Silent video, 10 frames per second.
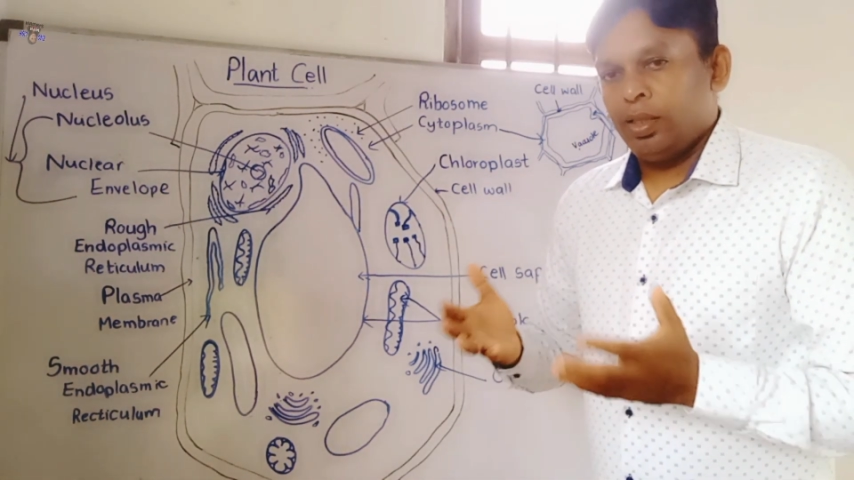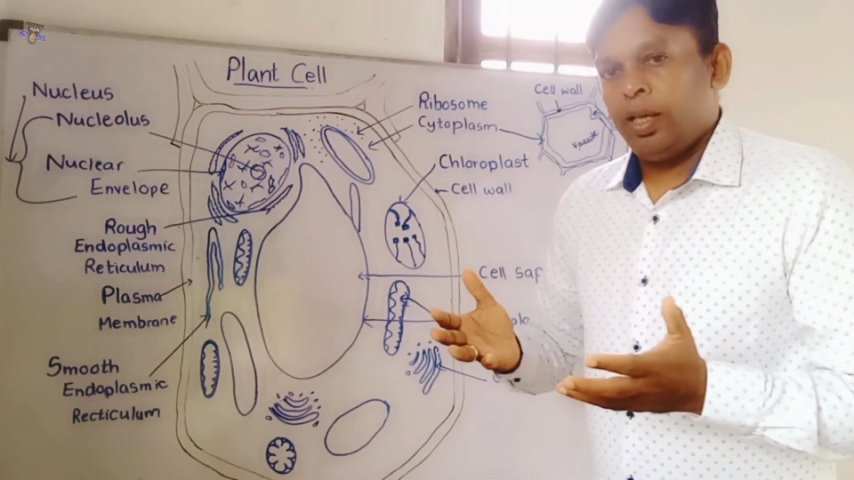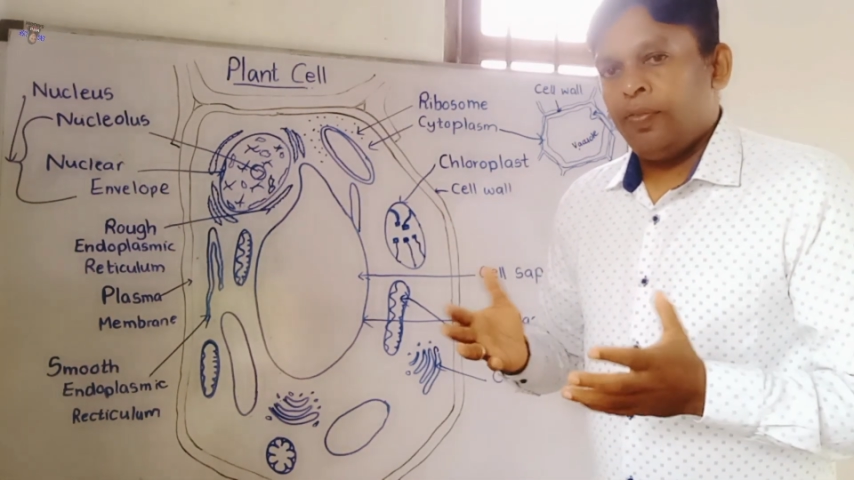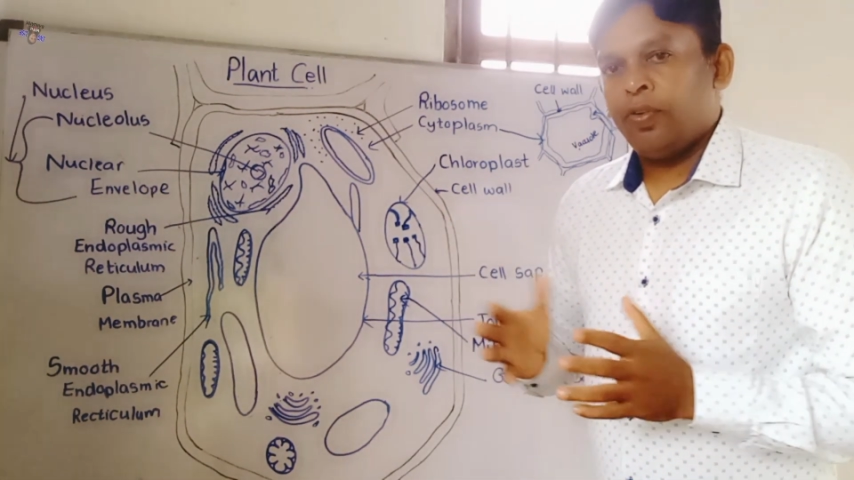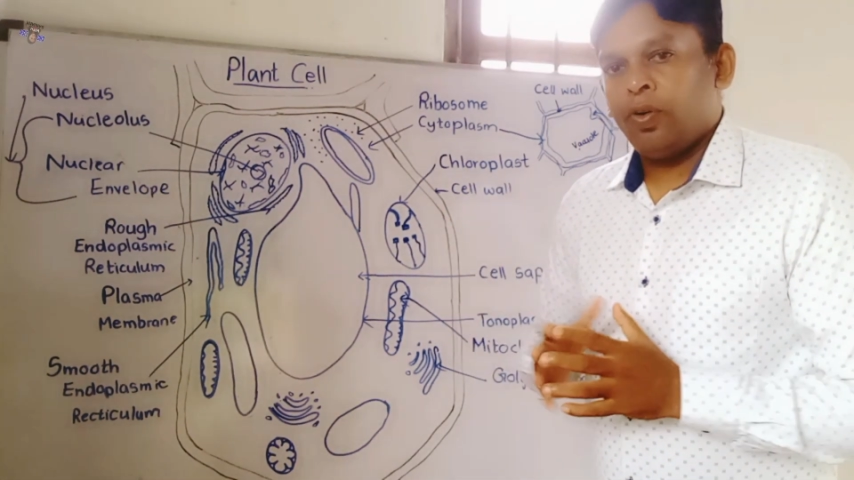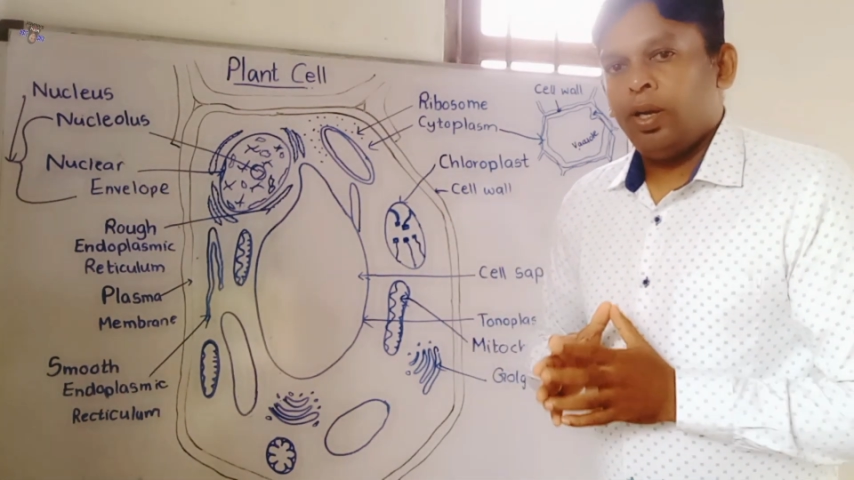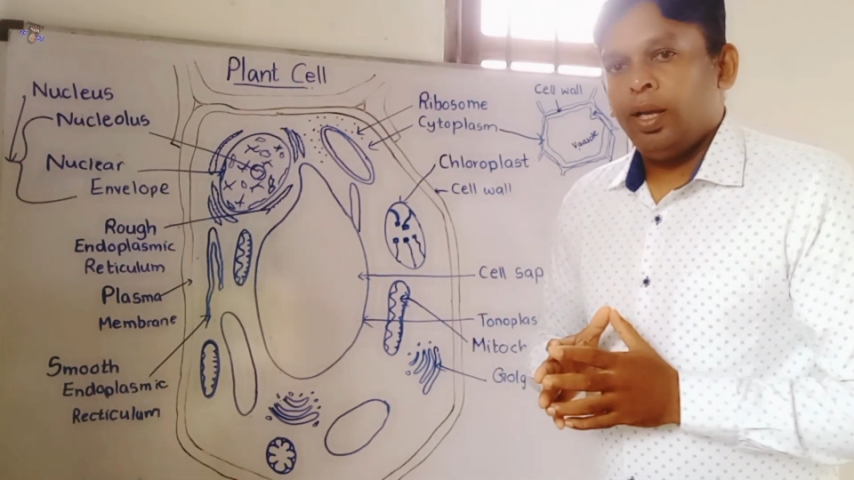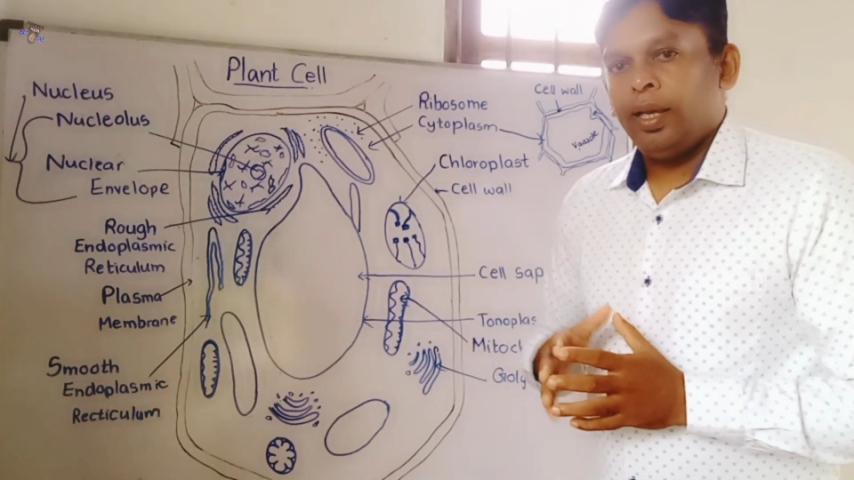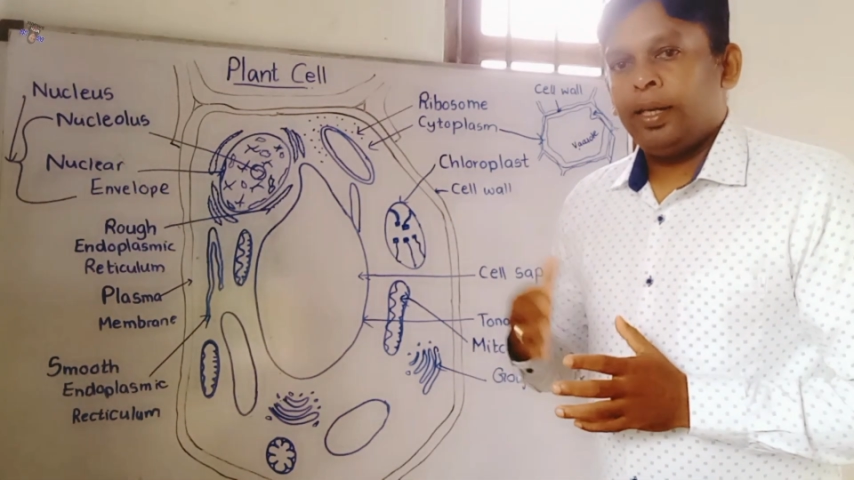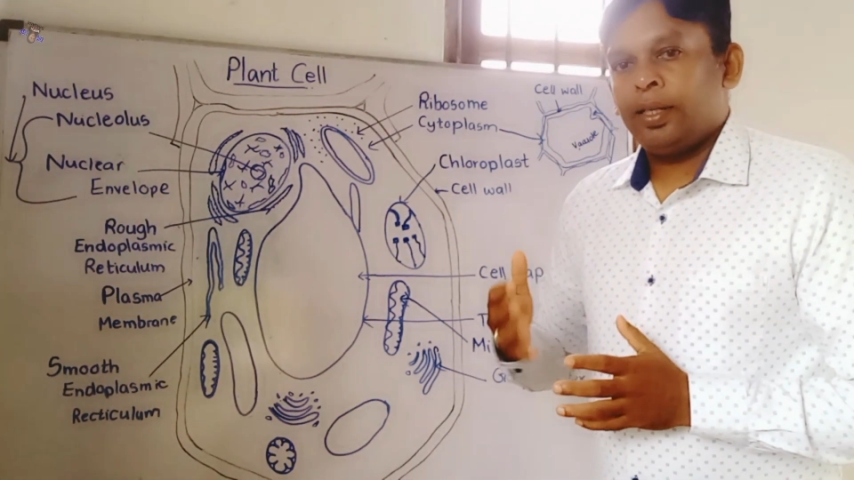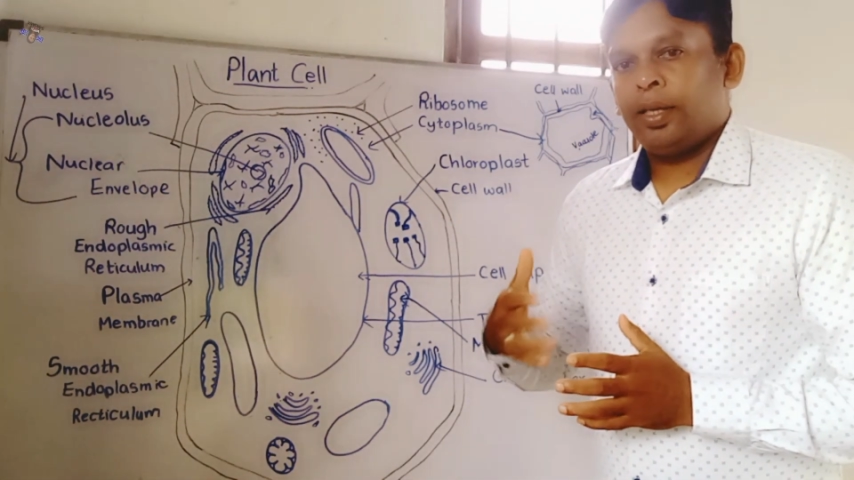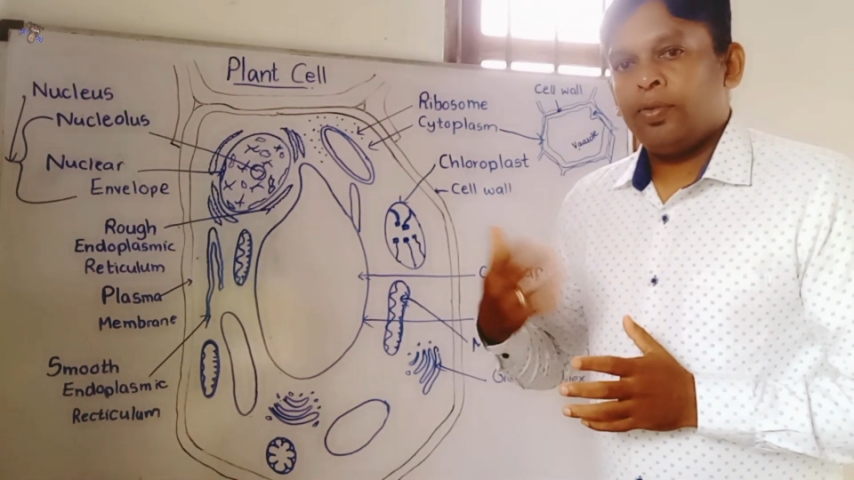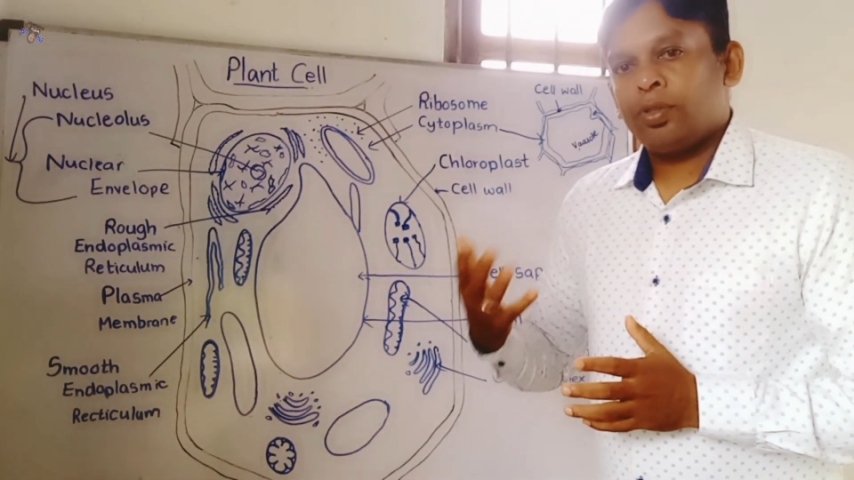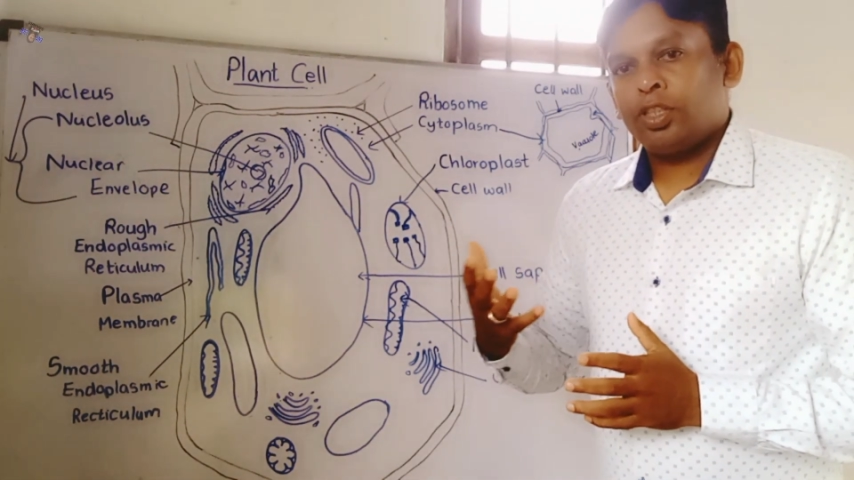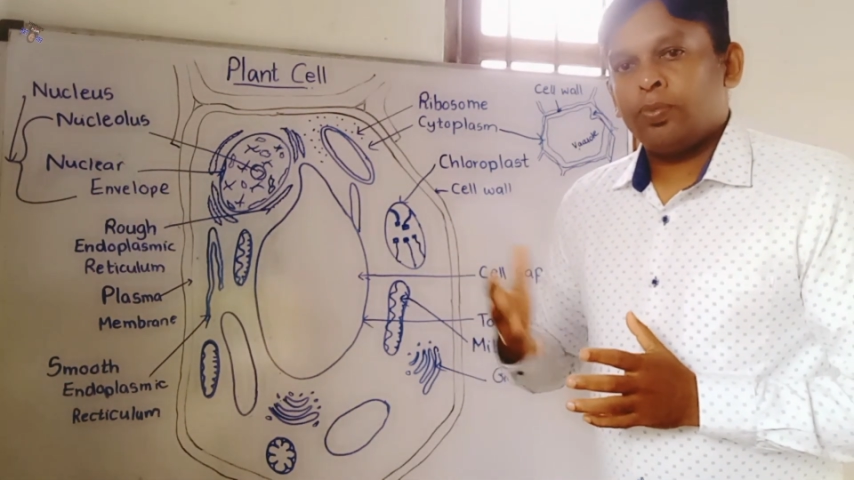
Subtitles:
Therefore, it gives a